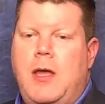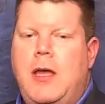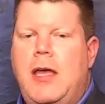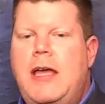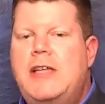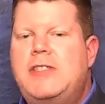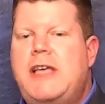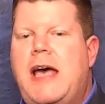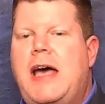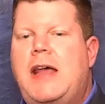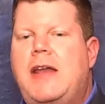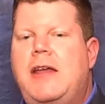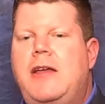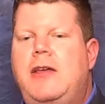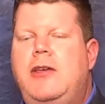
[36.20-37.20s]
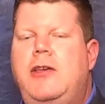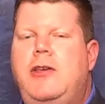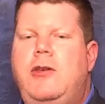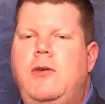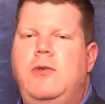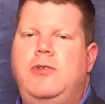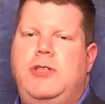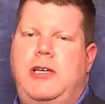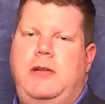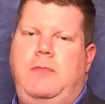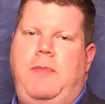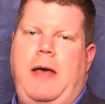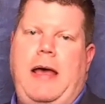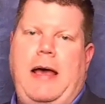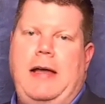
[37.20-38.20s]
He has had huge
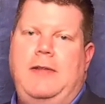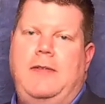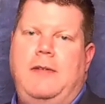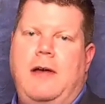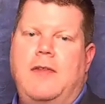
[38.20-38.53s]
impact